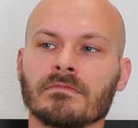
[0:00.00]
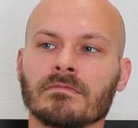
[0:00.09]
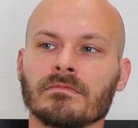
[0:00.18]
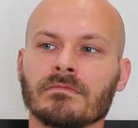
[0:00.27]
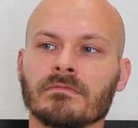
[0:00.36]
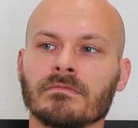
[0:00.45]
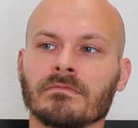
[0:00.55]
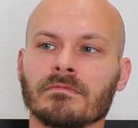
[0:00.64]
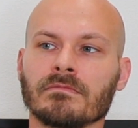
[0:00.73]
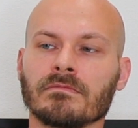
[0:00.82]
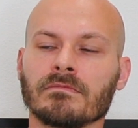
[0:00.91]

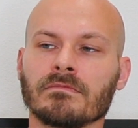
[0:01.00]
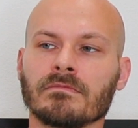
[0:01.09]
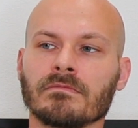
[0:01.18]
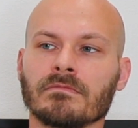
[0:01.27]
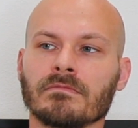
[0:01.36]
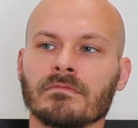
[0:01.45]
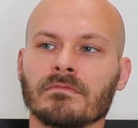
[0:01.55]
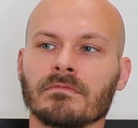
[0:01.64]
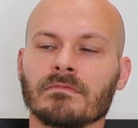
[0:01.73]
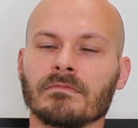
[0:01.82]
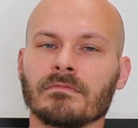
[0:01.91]

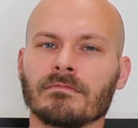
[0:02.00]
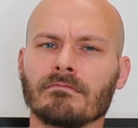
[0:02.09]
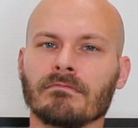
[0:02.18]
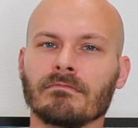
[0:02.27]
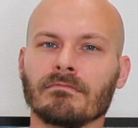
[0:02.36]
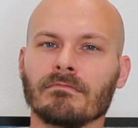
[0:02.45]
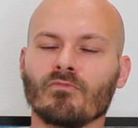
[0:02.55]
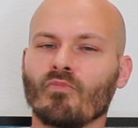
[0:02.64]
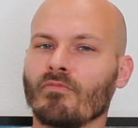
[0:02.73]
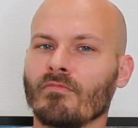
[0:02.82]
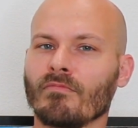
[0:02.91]

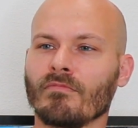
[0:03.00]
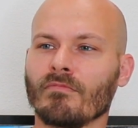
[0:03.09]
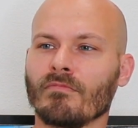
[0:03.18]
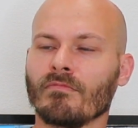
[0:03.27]
This person isn't speaking.